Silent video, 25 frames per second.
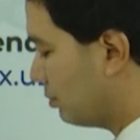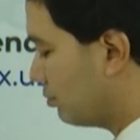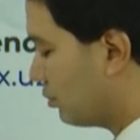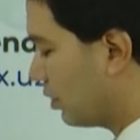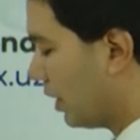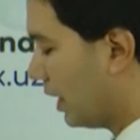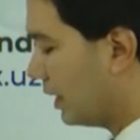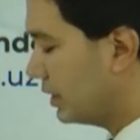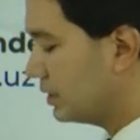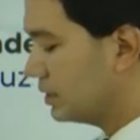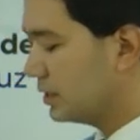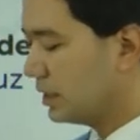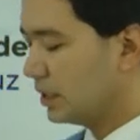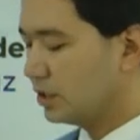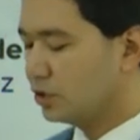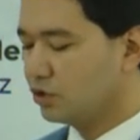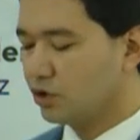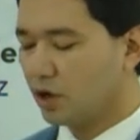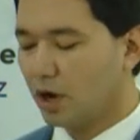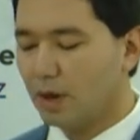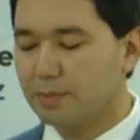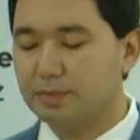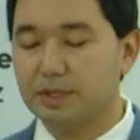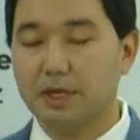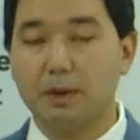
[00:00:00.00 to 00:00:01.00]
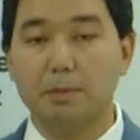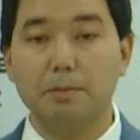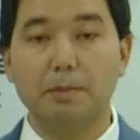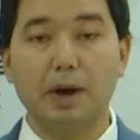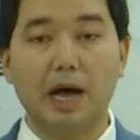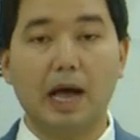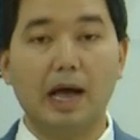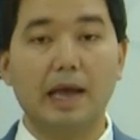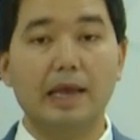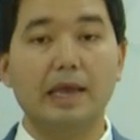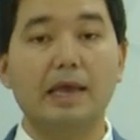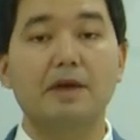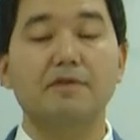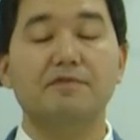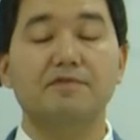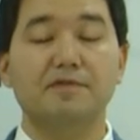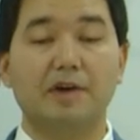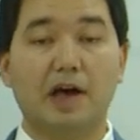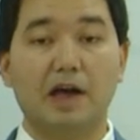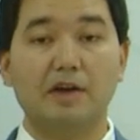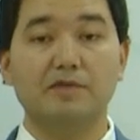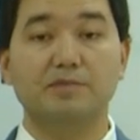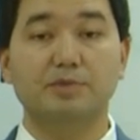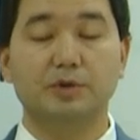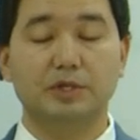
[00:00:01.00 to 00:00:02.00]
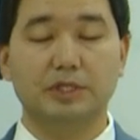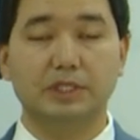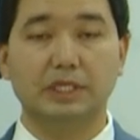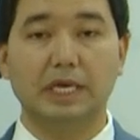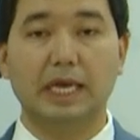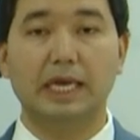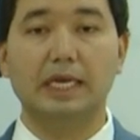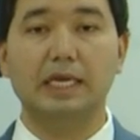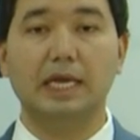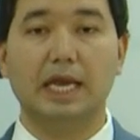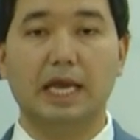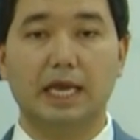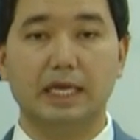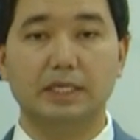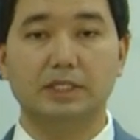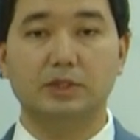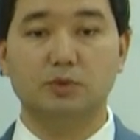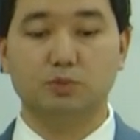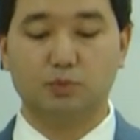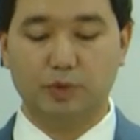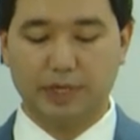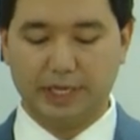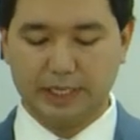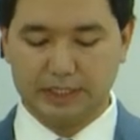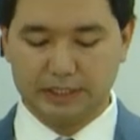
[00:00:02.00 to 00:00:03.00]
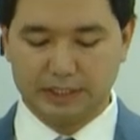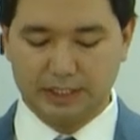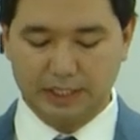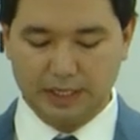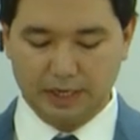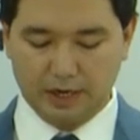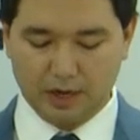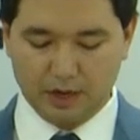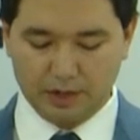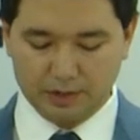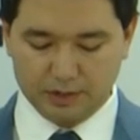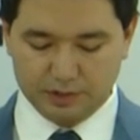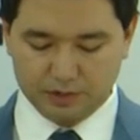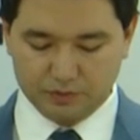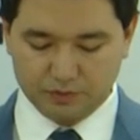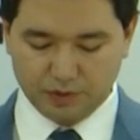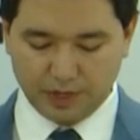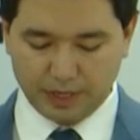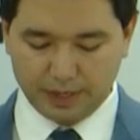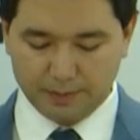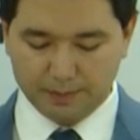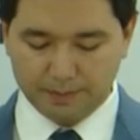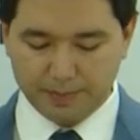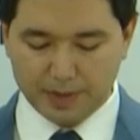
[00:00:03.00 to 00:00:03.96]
price dropped by 5%, as we can see on the screen.